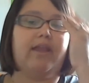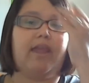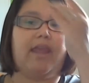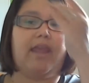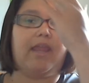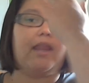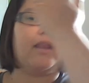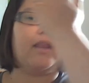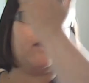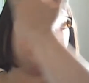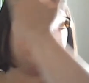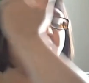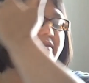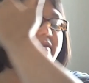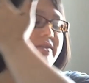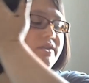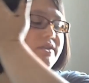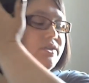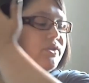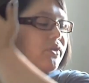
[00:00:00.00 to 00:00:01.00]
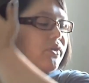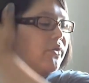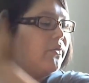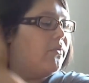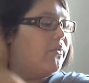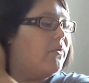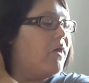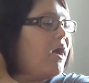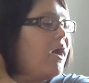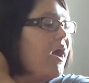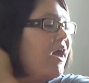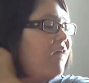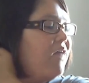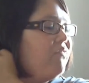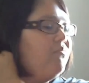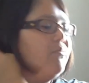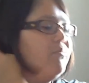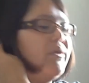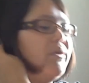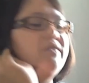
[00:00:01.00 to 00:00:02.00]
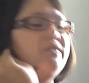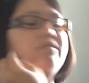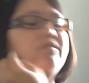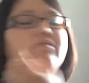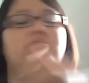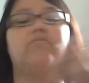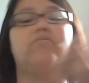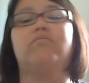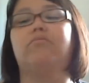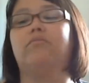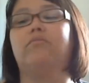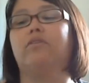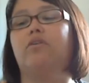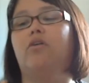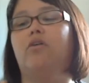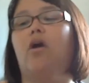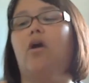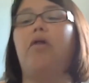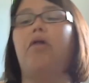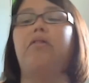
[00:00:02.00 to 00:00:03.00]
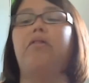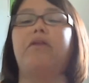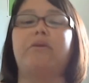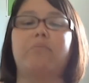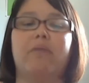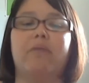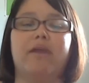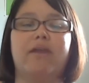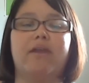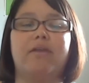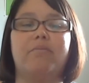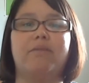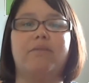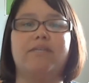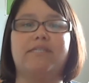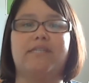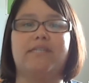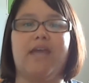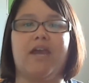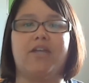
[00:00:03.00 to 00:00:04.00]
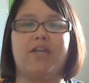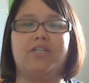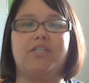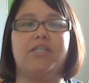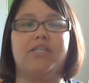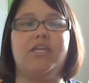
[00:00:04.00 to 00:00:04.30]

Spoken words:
And so I've been calling my stash,